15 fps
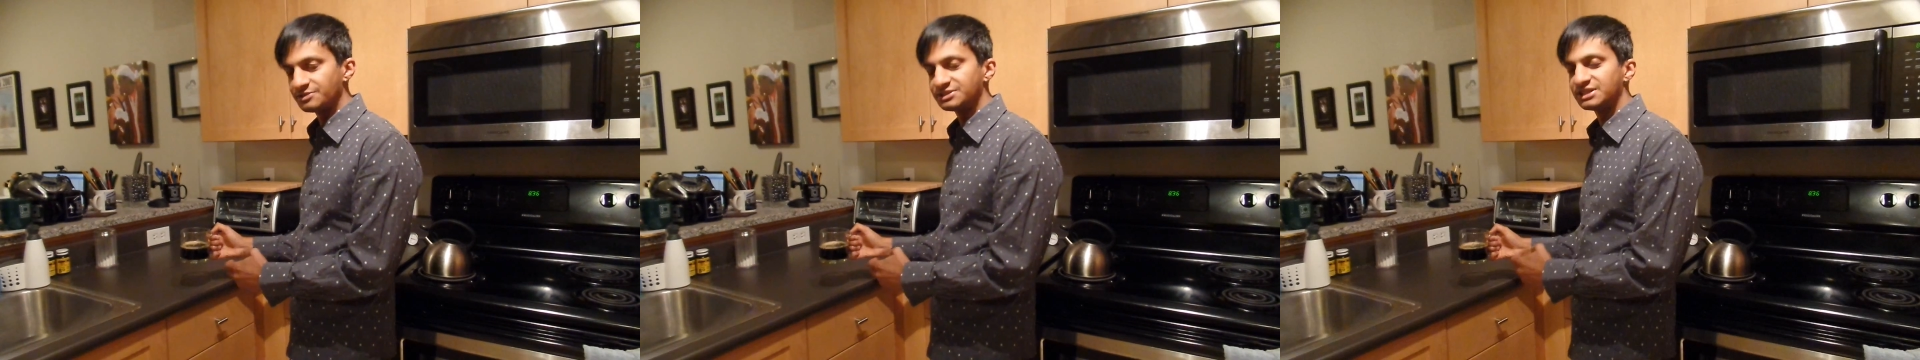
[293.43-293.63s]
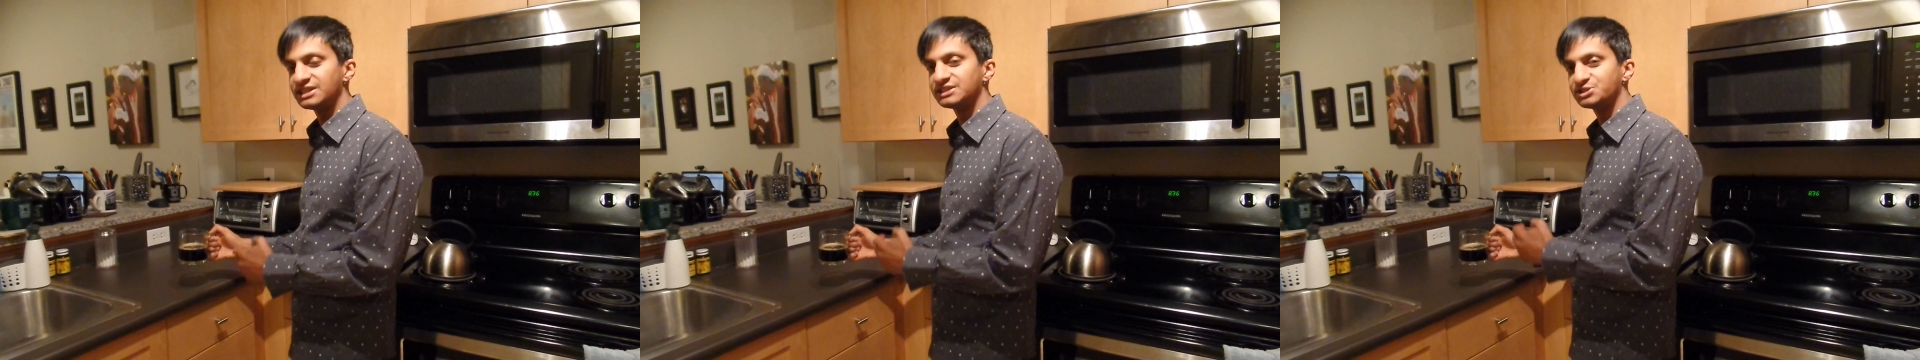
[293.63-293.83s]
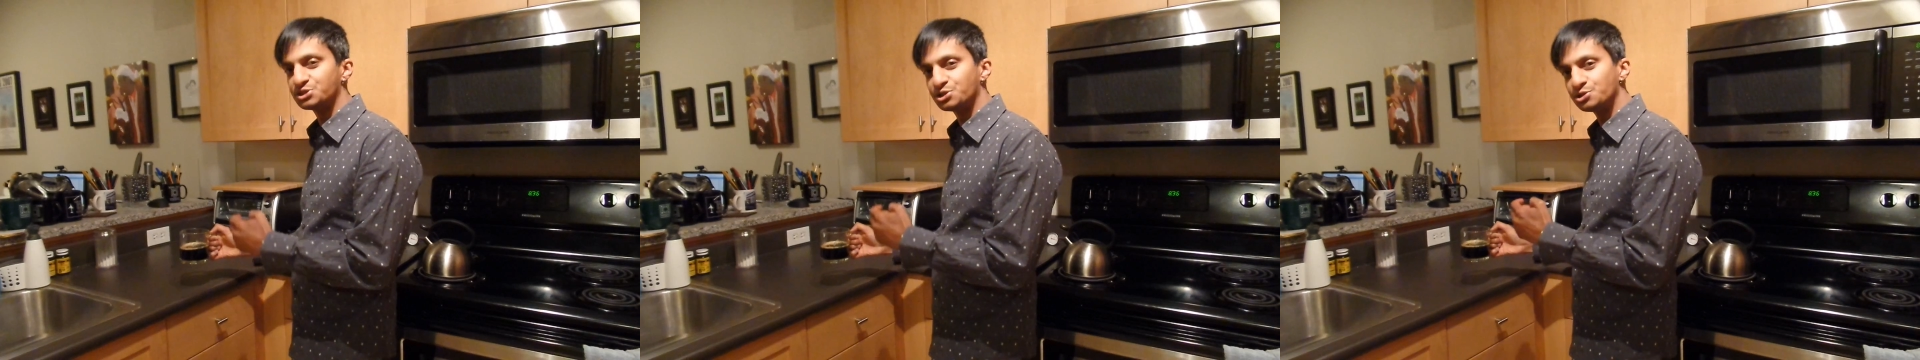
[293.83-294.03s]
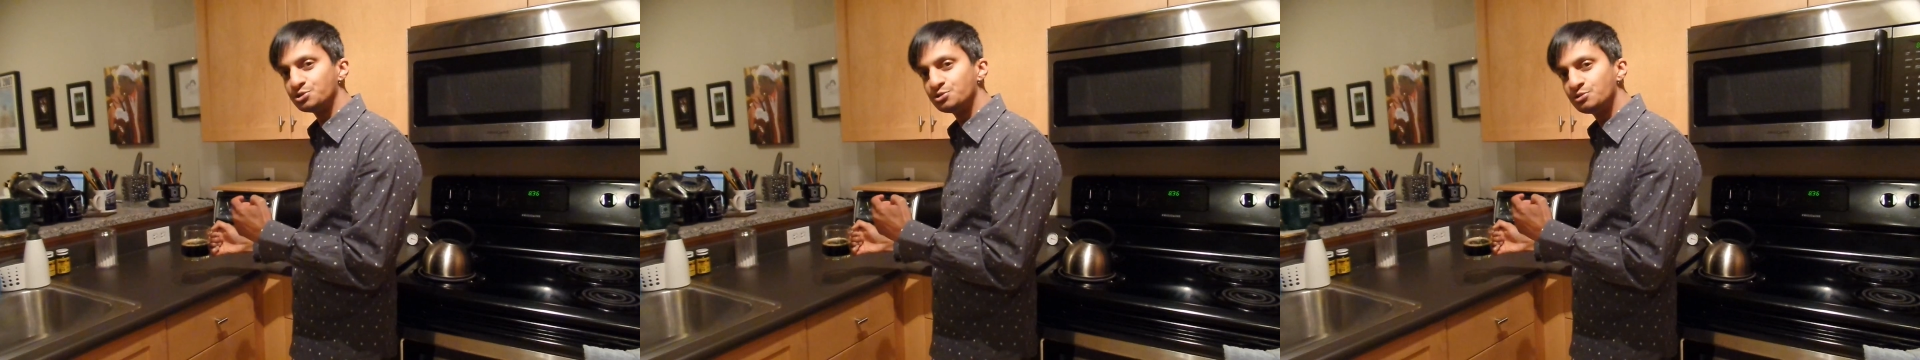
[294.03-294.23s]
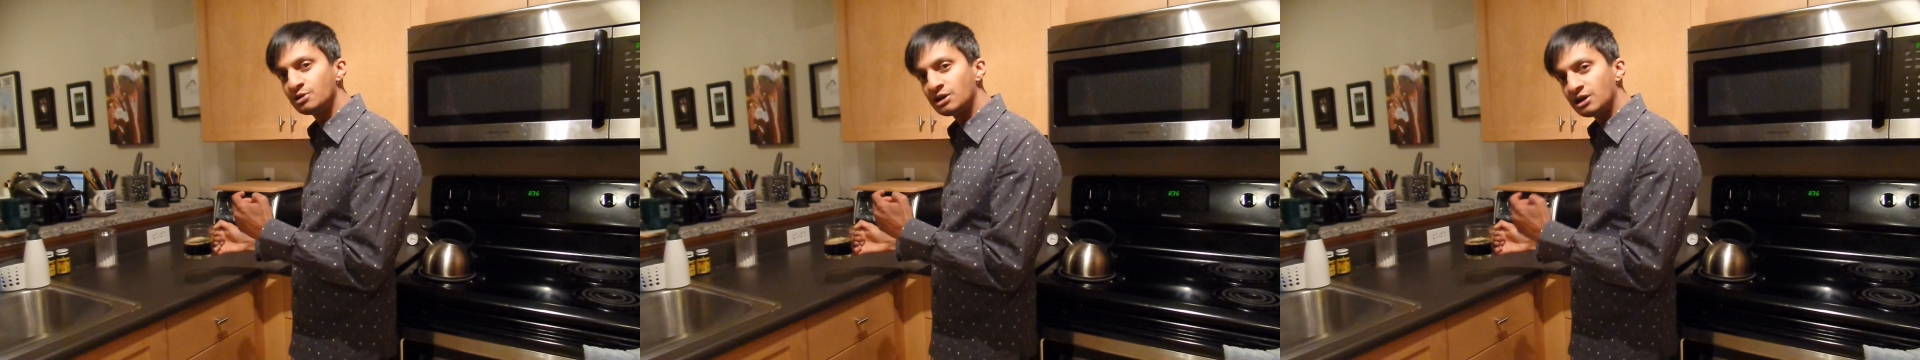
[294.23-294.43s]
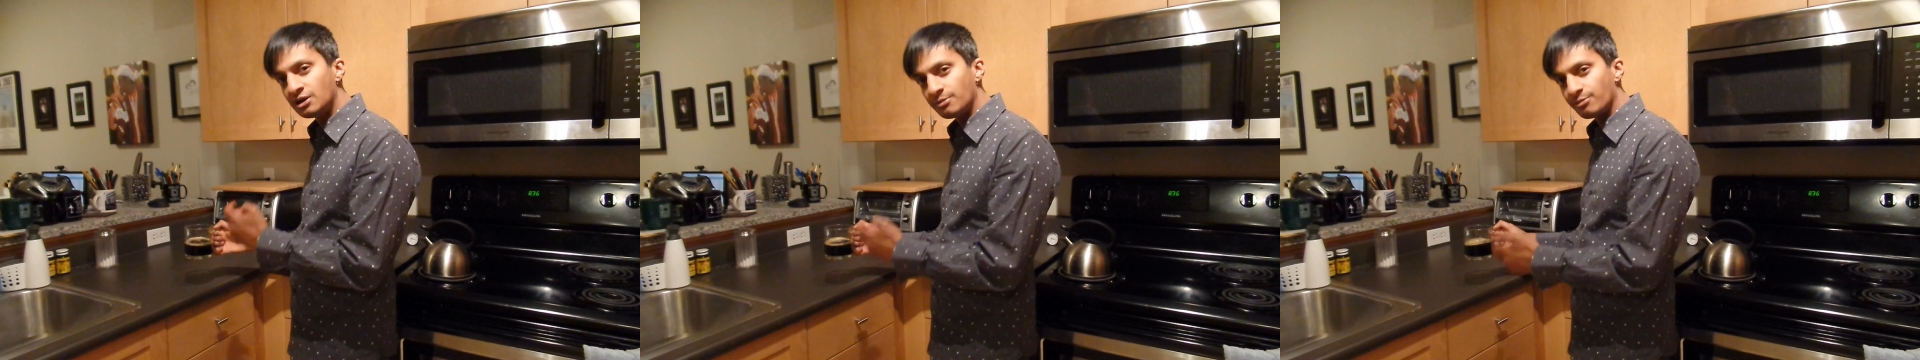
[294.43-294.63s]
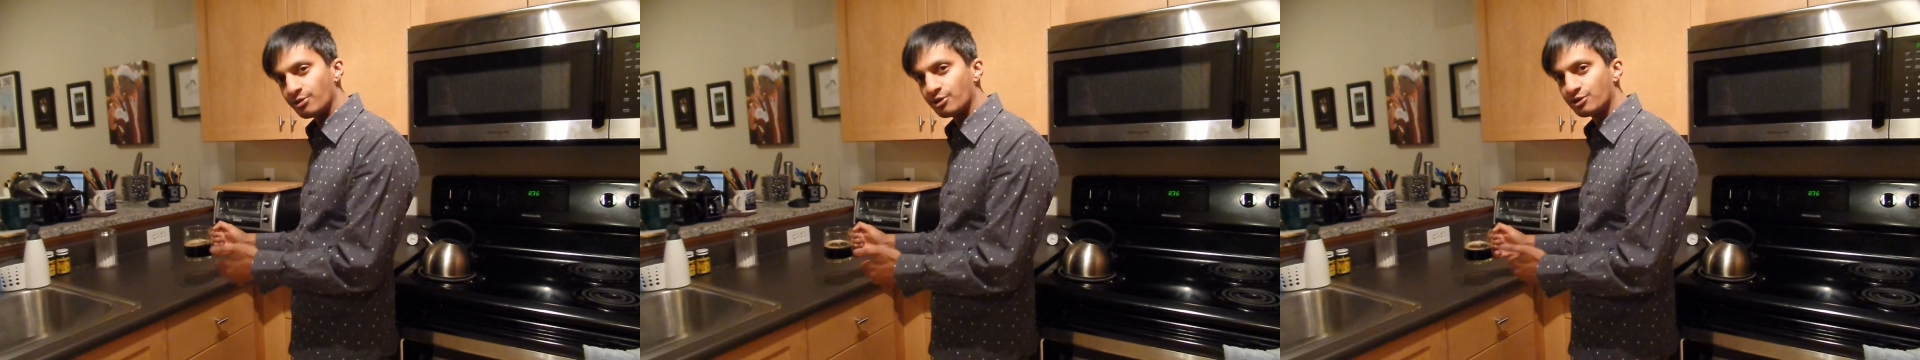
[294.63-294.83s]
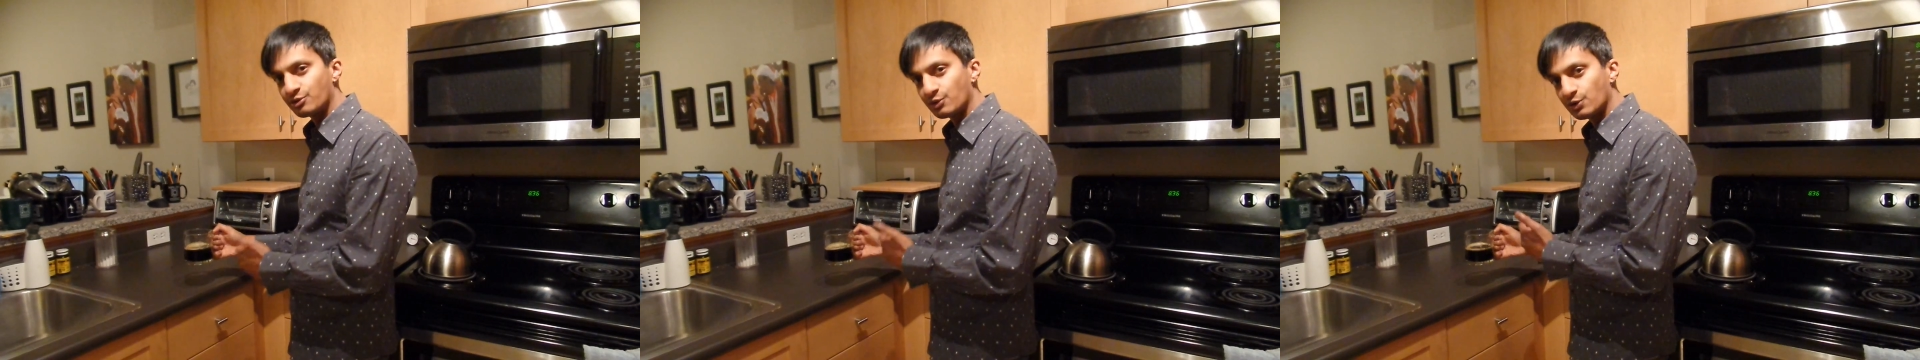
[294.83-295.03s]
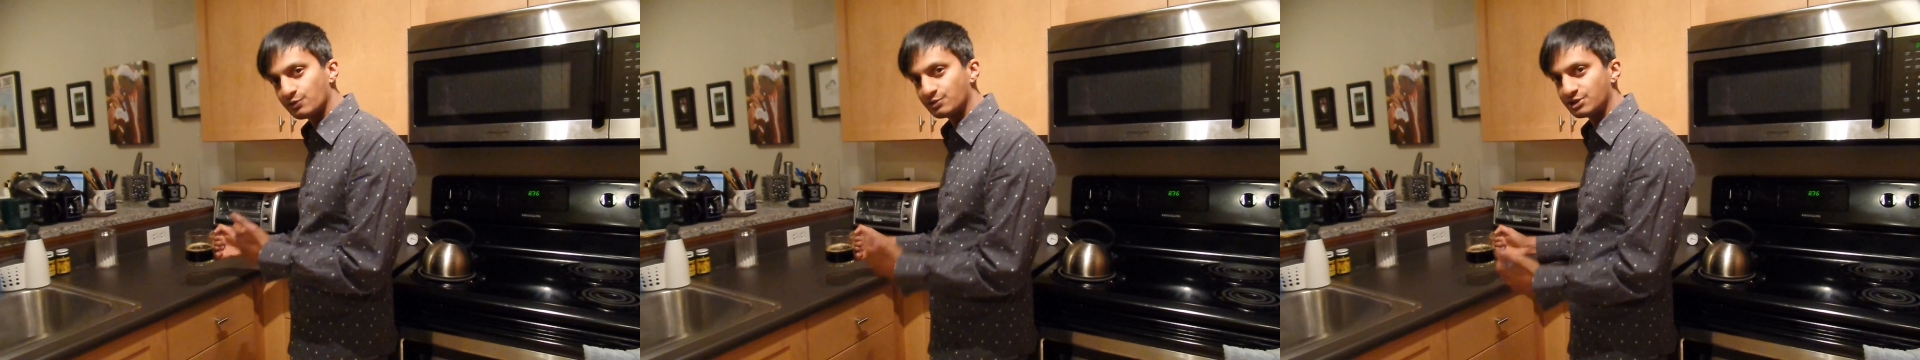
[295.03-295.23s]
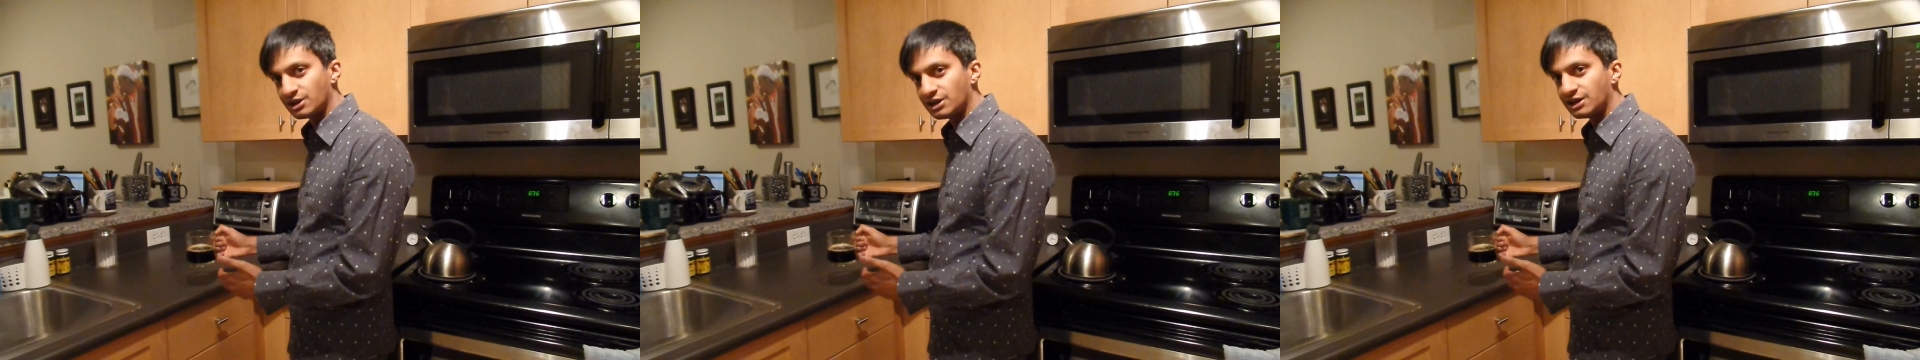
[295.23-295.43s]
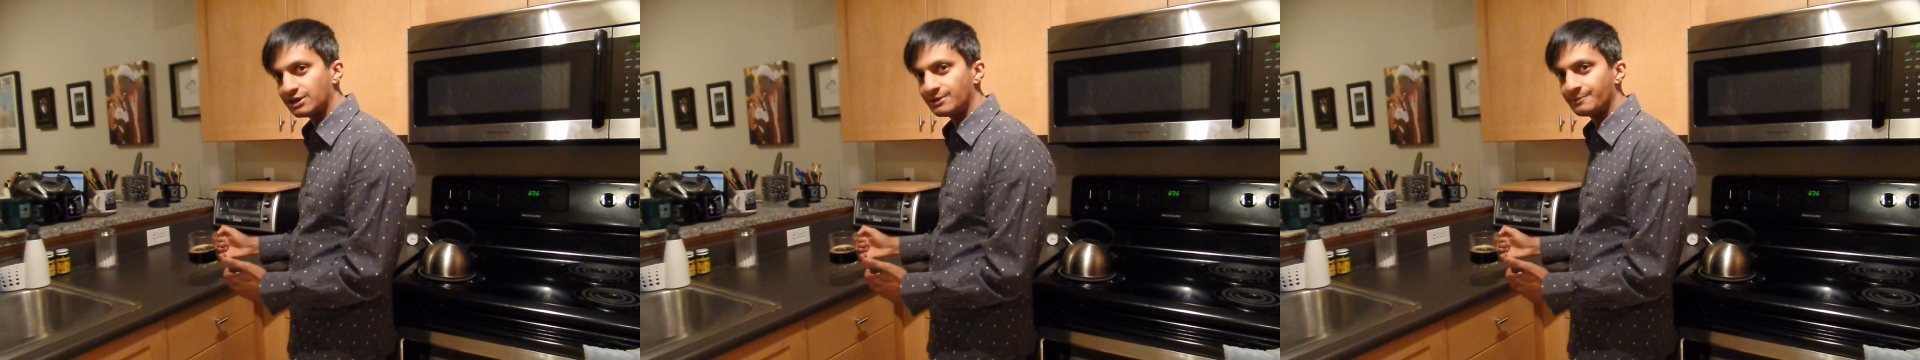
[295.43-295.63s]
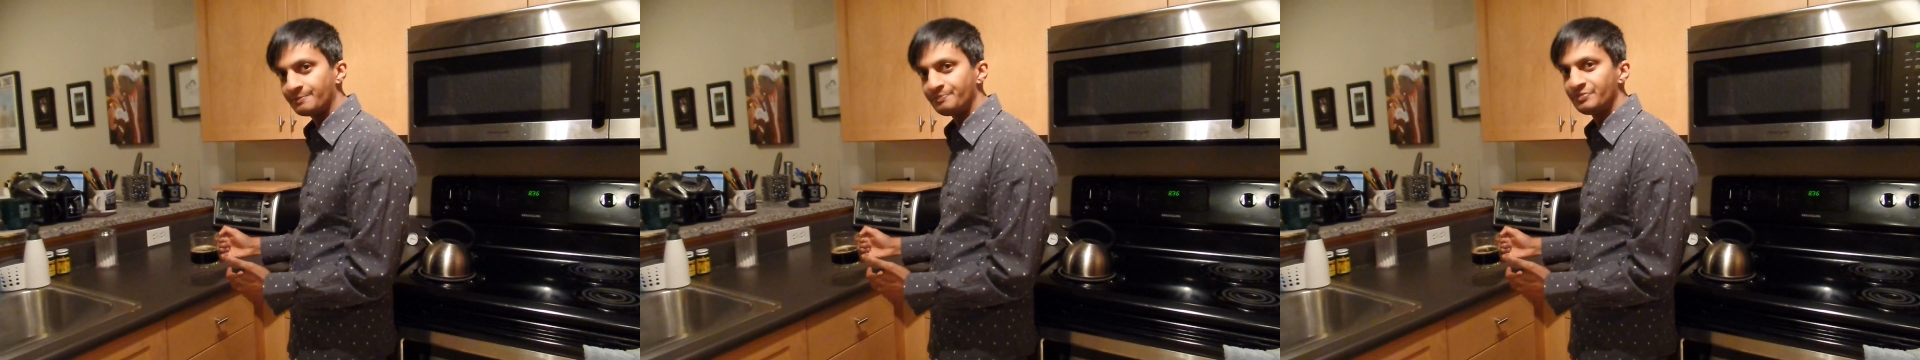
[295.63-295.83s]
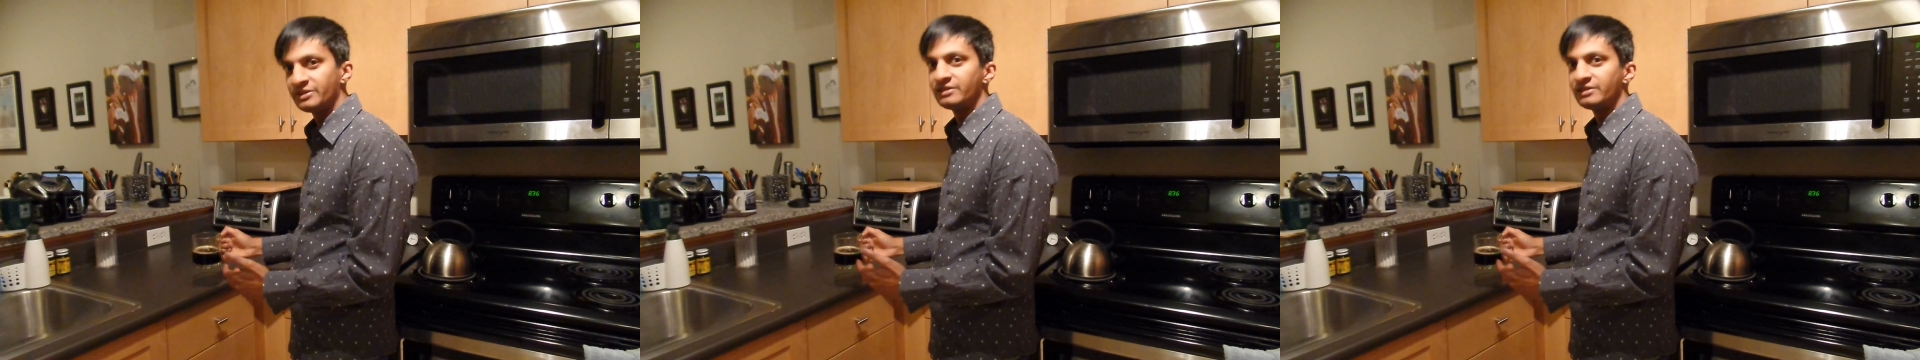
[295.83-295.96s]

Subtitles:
if it tastes too burnt or overdone,